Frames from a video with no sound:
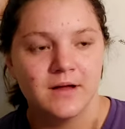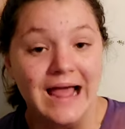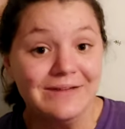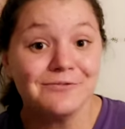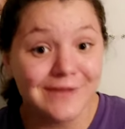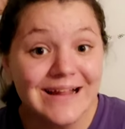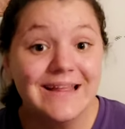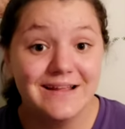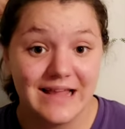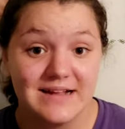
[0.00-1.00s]
I
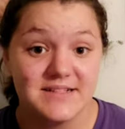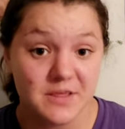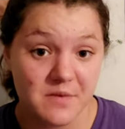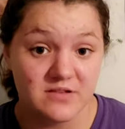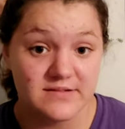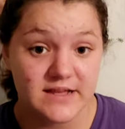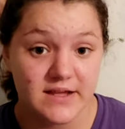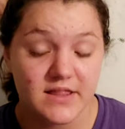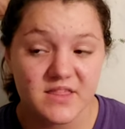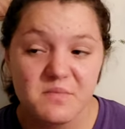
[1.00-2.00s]
really liked the
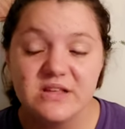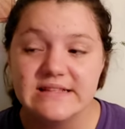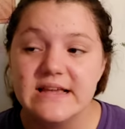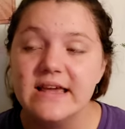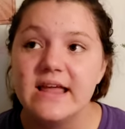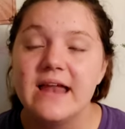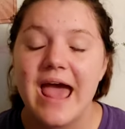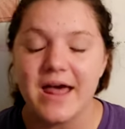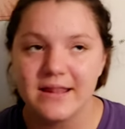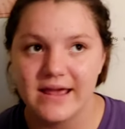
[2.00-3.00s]
music. The music and
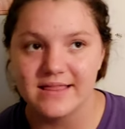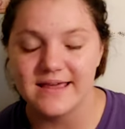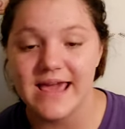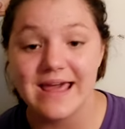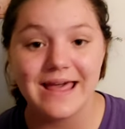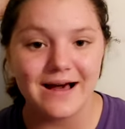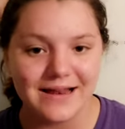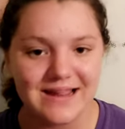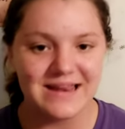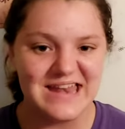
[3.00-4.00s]
like the
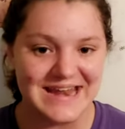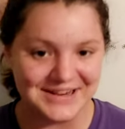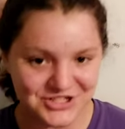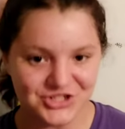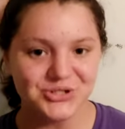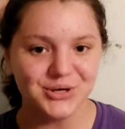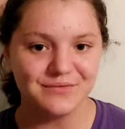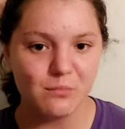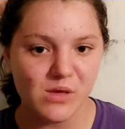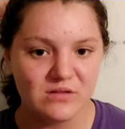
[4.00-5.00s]
chaotic nature of
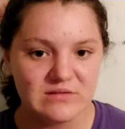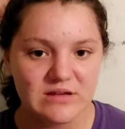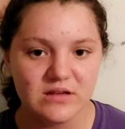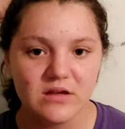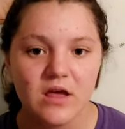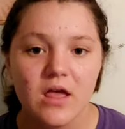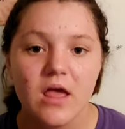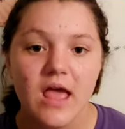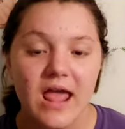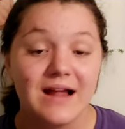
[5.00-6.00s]
the music
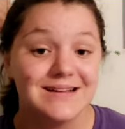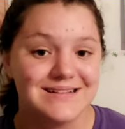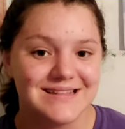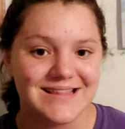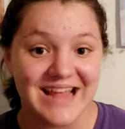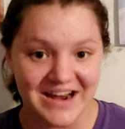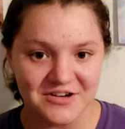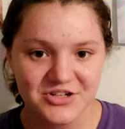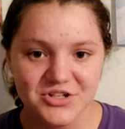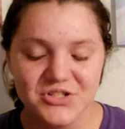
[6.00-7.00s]
and the
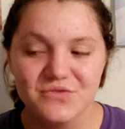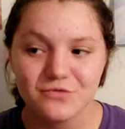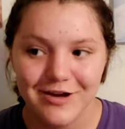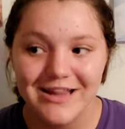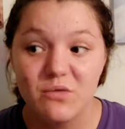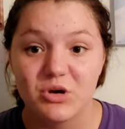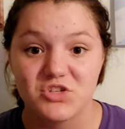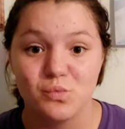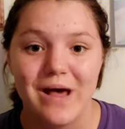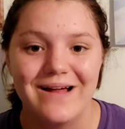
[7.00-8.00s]
characters really
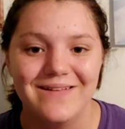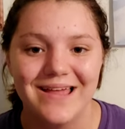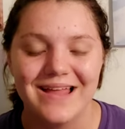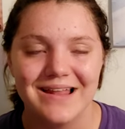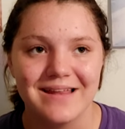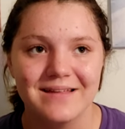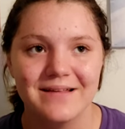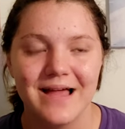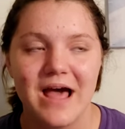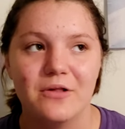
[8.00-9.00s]
worked well in
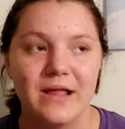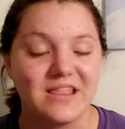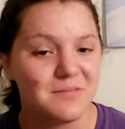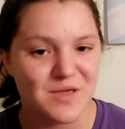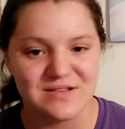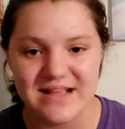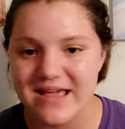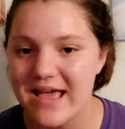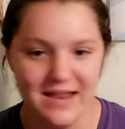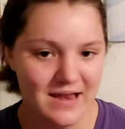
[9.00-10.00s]
how like the music
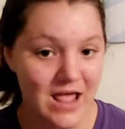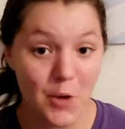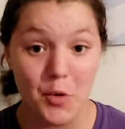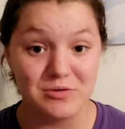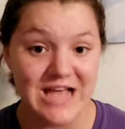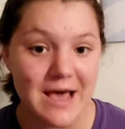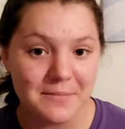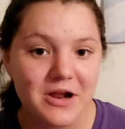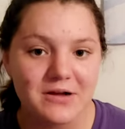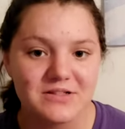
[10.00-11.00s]
and what was
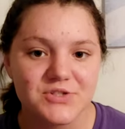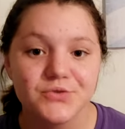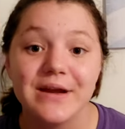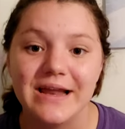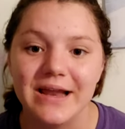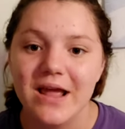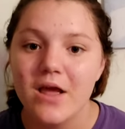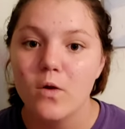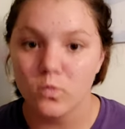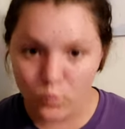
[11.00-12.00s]
happening on screen
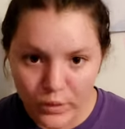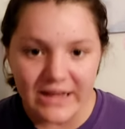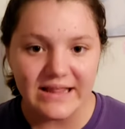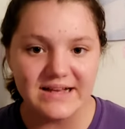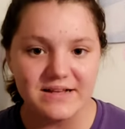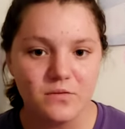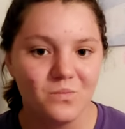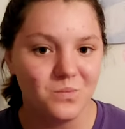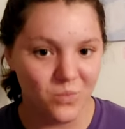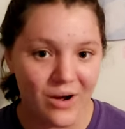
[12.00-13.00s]
really
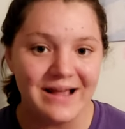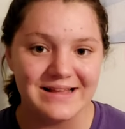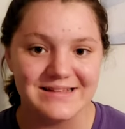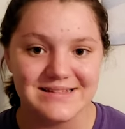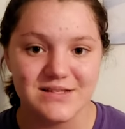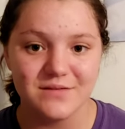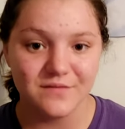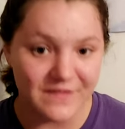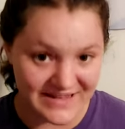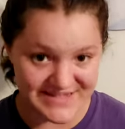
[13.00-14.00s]
was
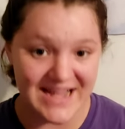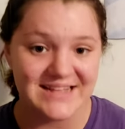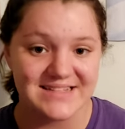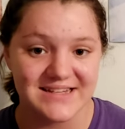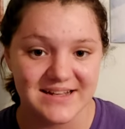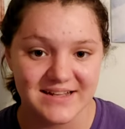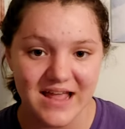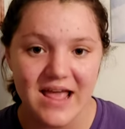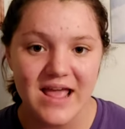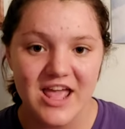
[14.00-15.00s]
fantastic.
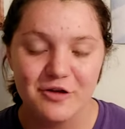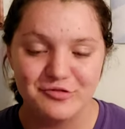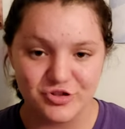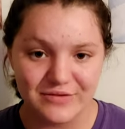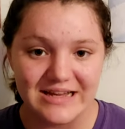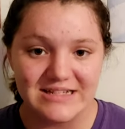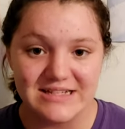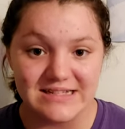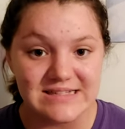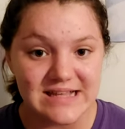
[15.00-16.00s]
It was great to
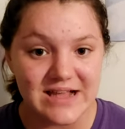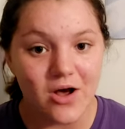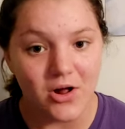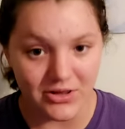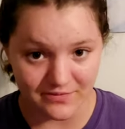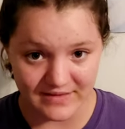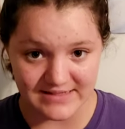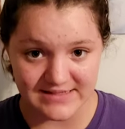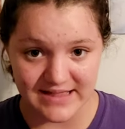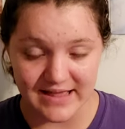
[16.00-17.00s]
see all of
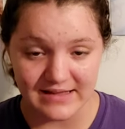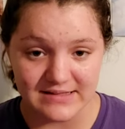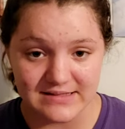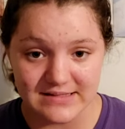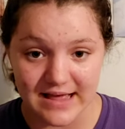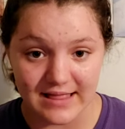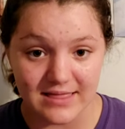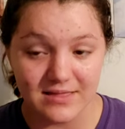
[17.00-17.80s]
these things that